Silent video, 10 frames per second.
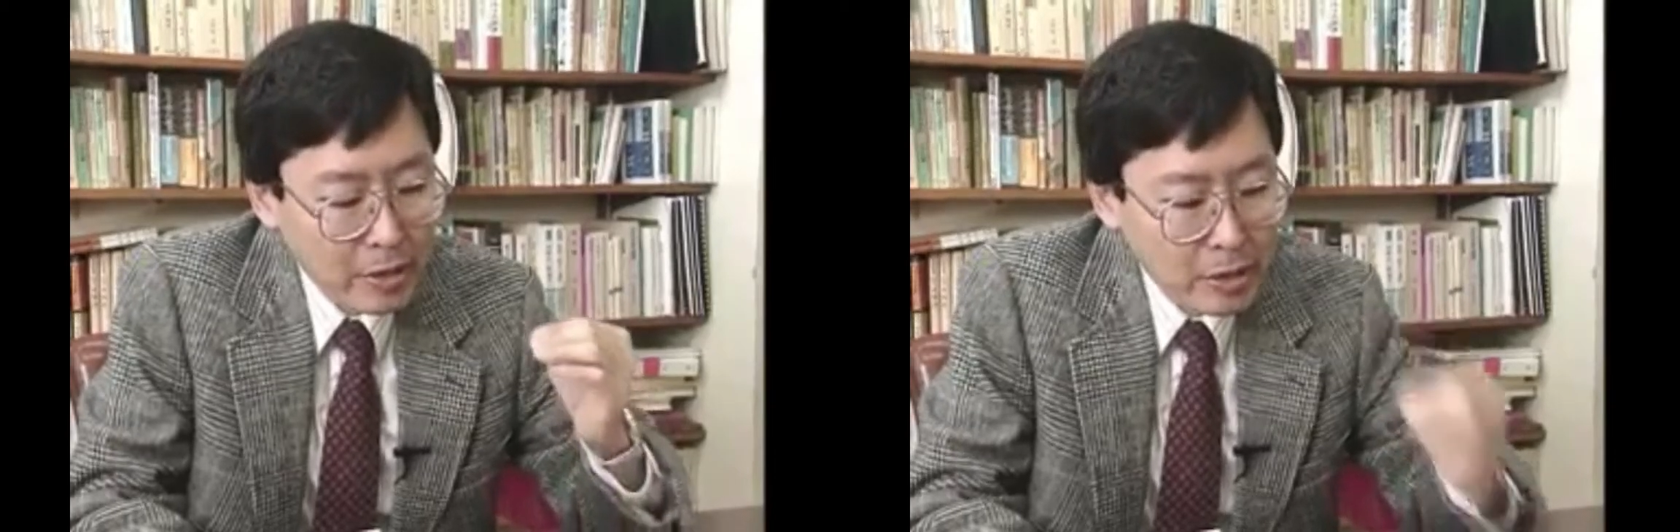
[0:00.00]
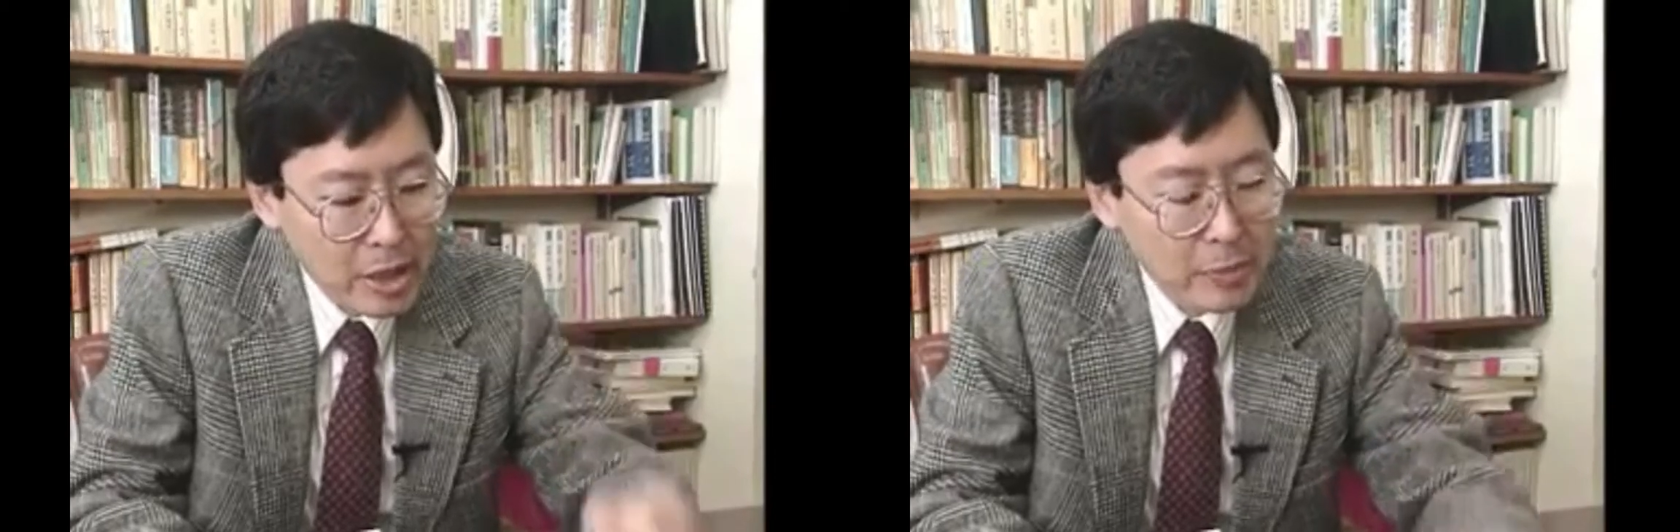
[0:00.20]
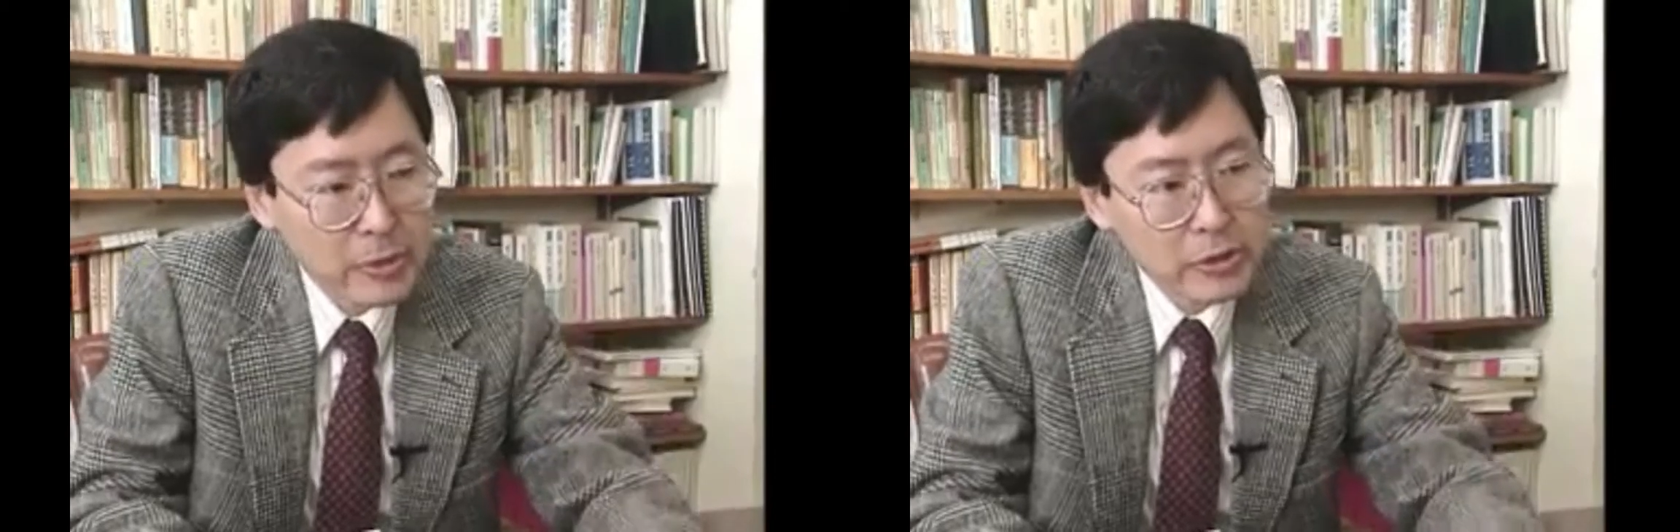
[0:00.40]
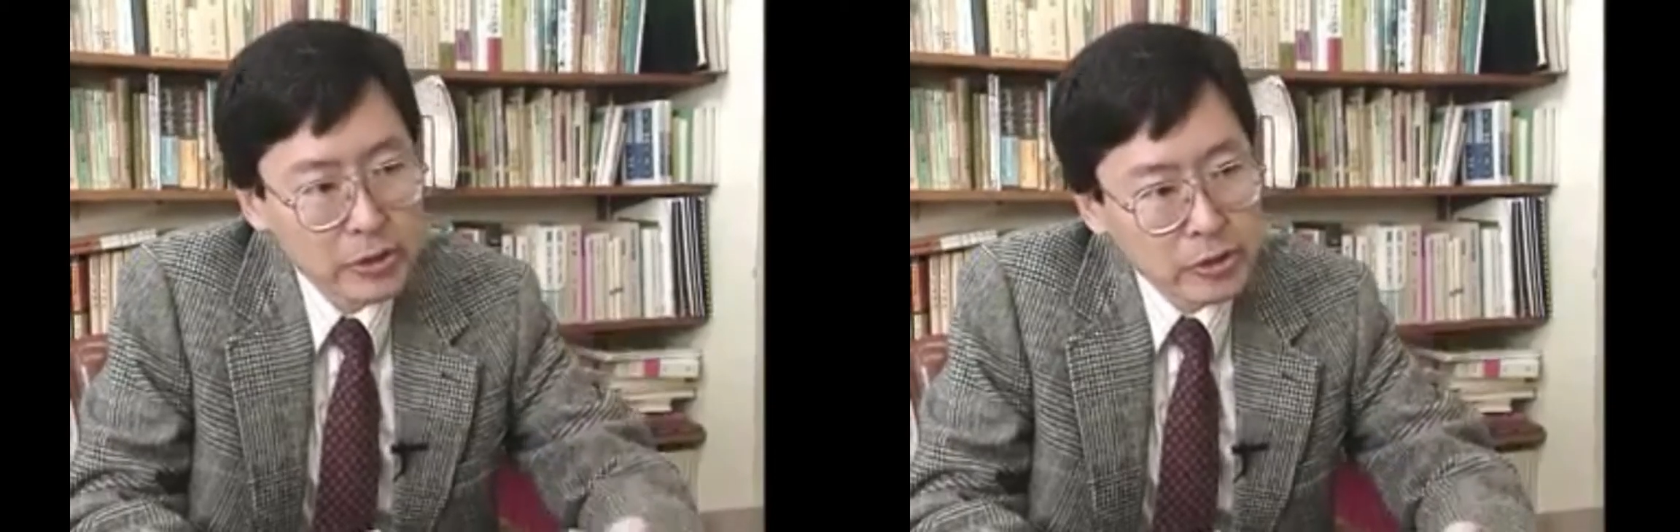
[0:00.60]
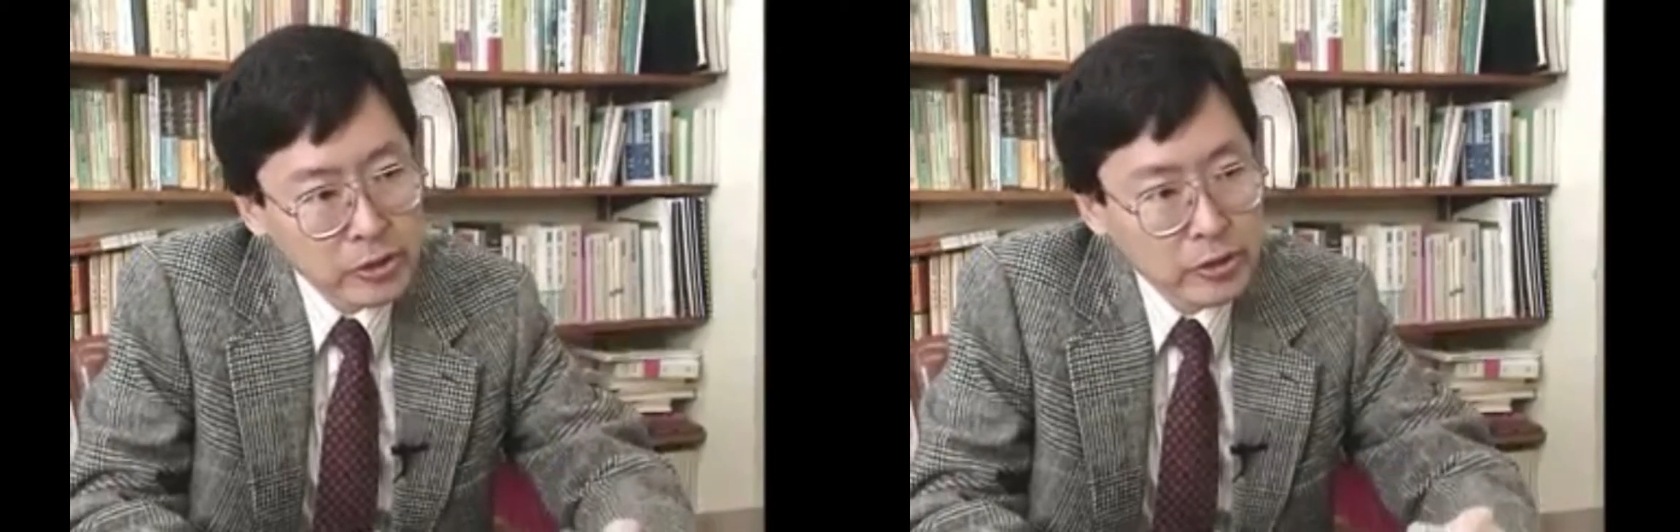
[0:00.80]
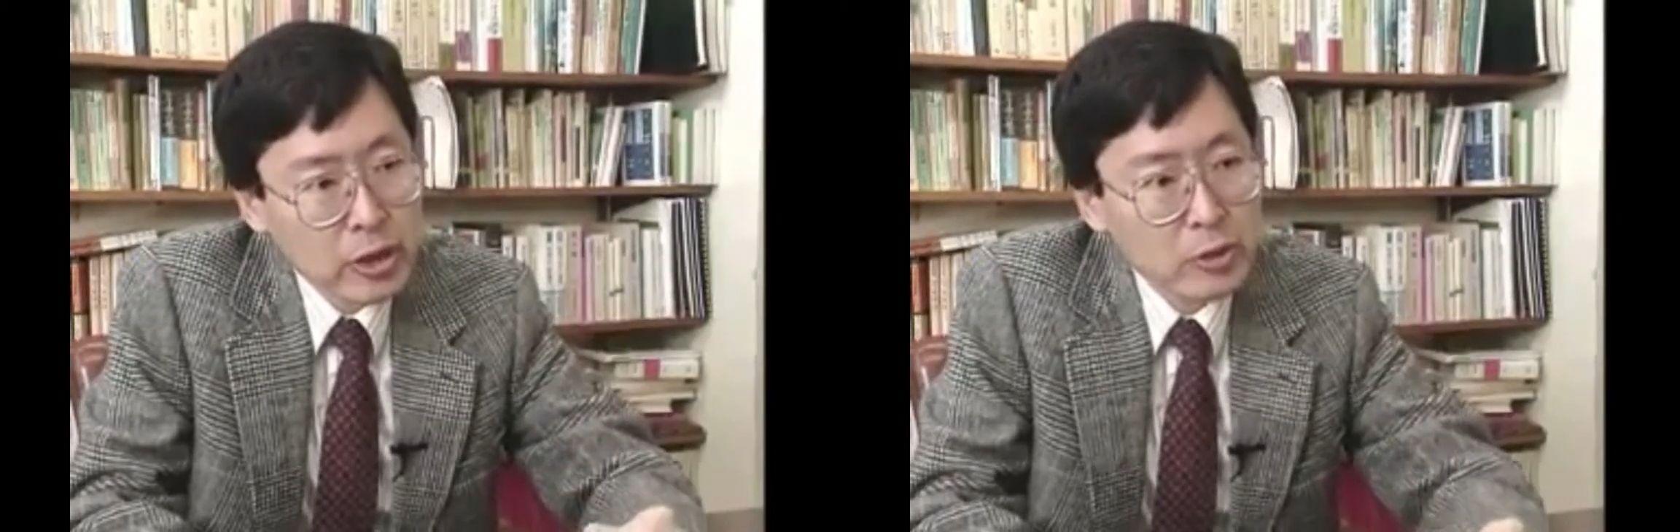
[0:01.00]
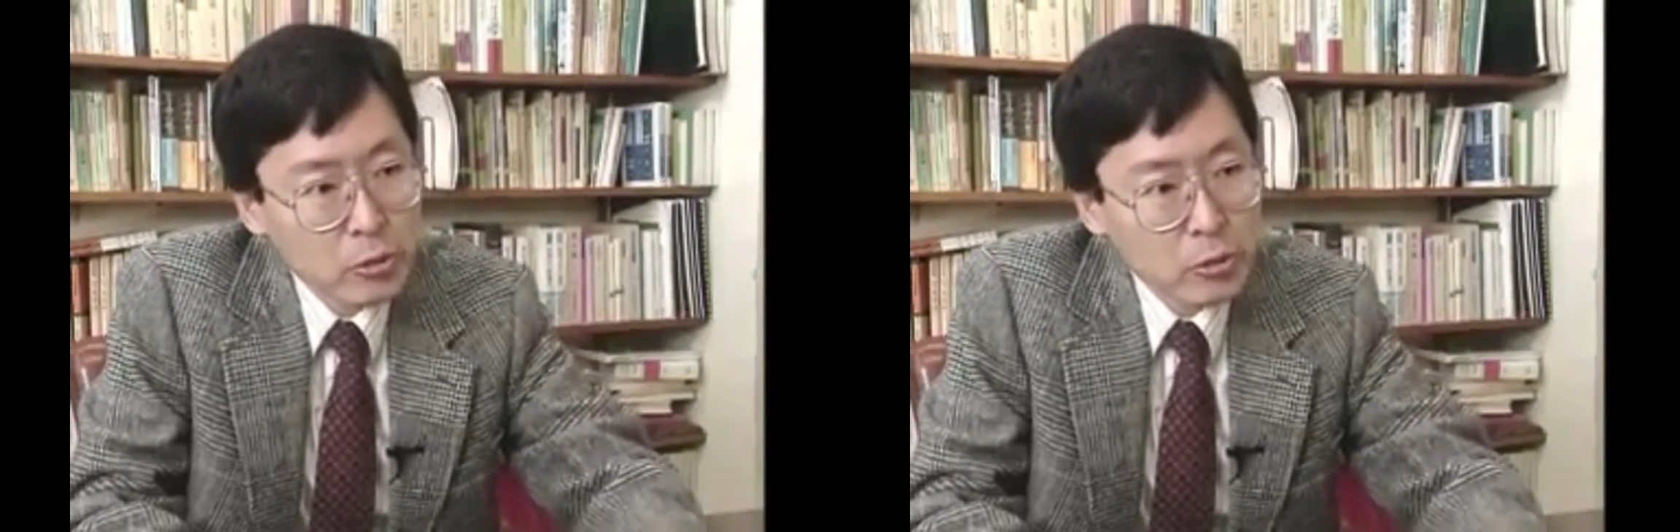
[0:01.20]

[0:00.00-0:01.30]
the Japanese can start